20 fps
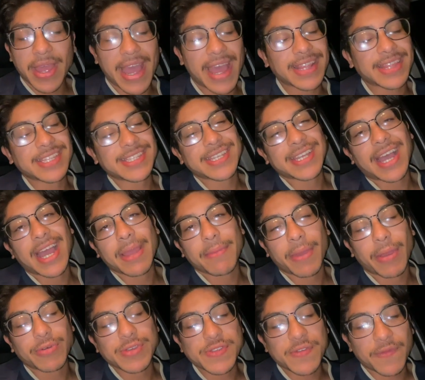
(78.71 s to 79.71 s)
at the time
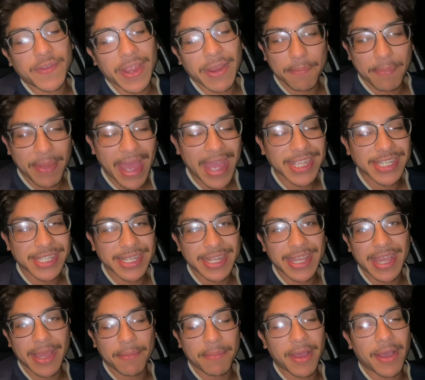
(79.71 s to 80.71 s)
i was very
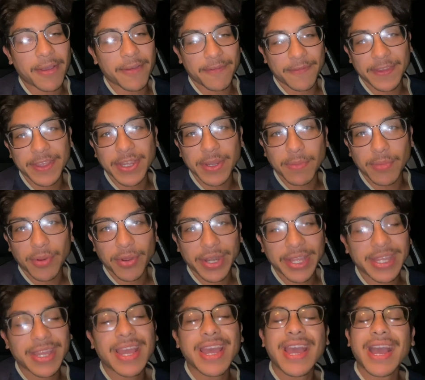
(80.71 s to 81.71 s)
passionate about
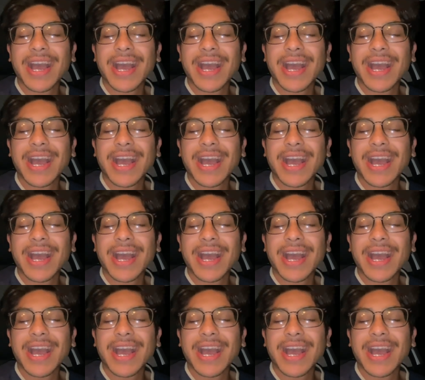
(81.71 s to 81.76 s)
fingerboarding